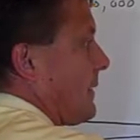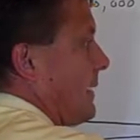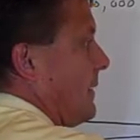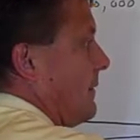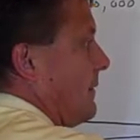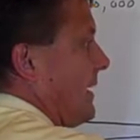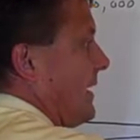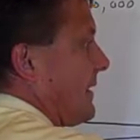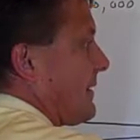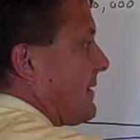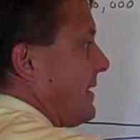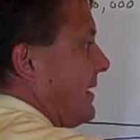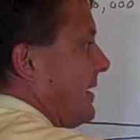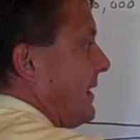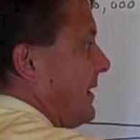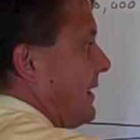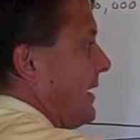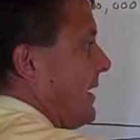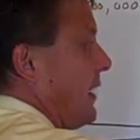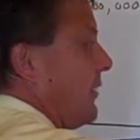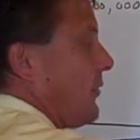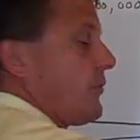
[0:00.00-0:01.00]
and make it
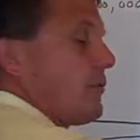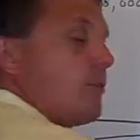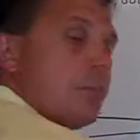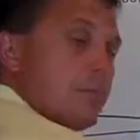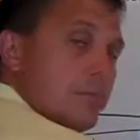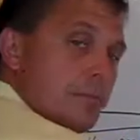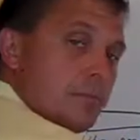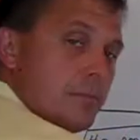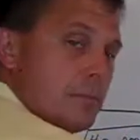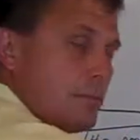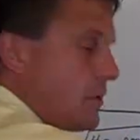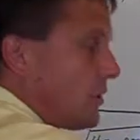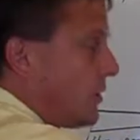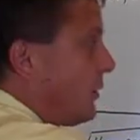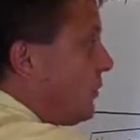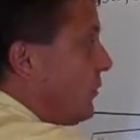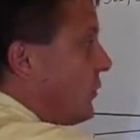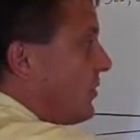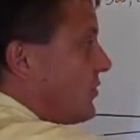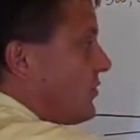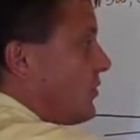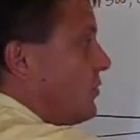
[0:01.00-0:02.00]
10,000,
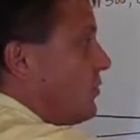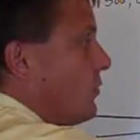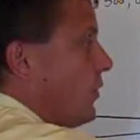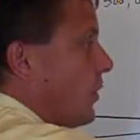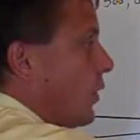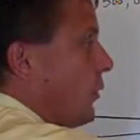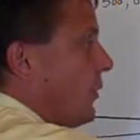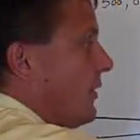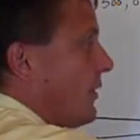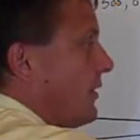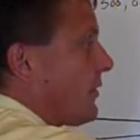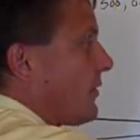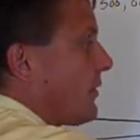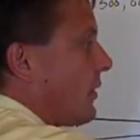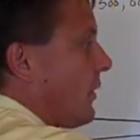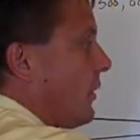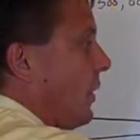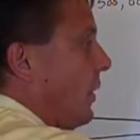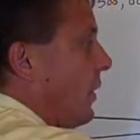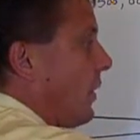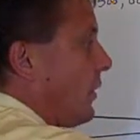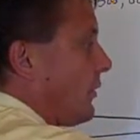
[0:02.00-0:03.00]
which you know is
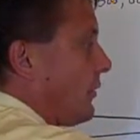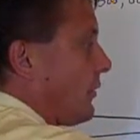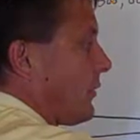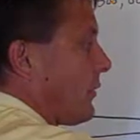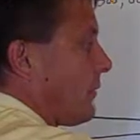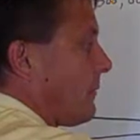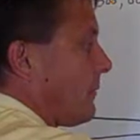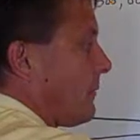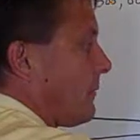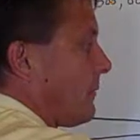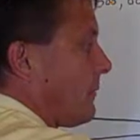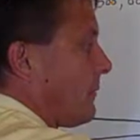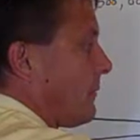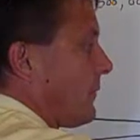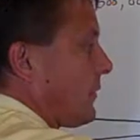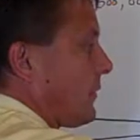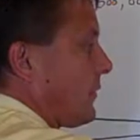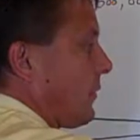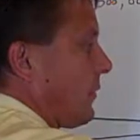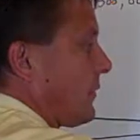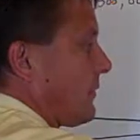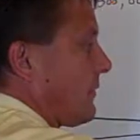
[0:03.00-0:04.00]
100
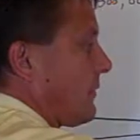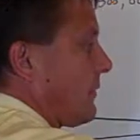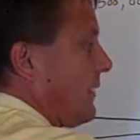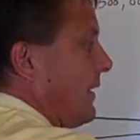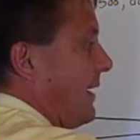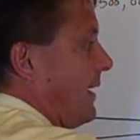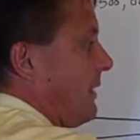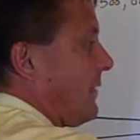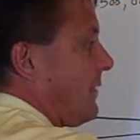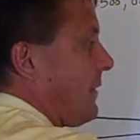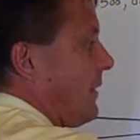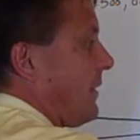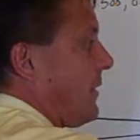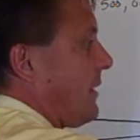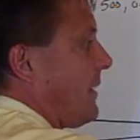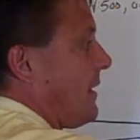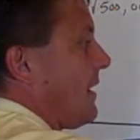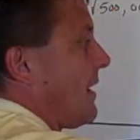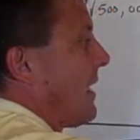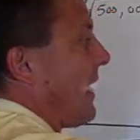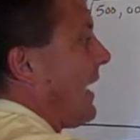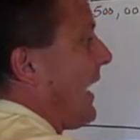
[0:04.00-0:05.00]
square roots of 5.
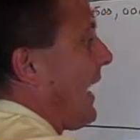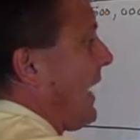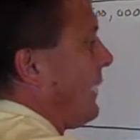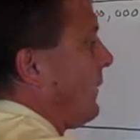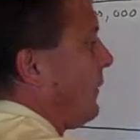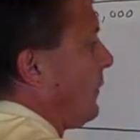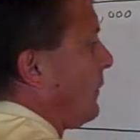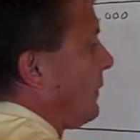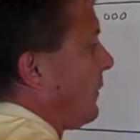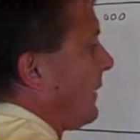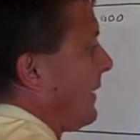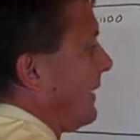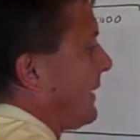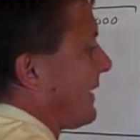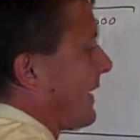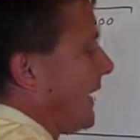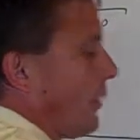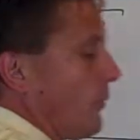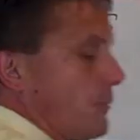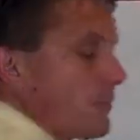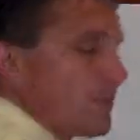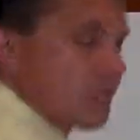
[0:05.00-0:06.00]
I don't like
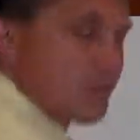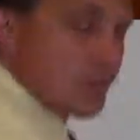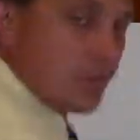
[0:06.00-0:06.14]
counting